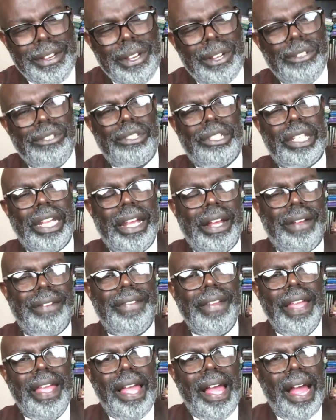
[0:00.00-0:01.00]
yourself
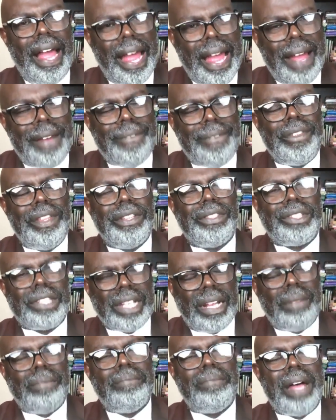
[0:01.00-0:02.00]
after
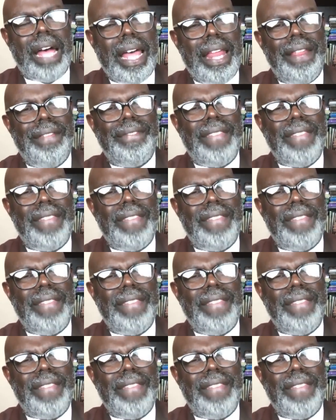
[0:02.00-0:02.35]
somebody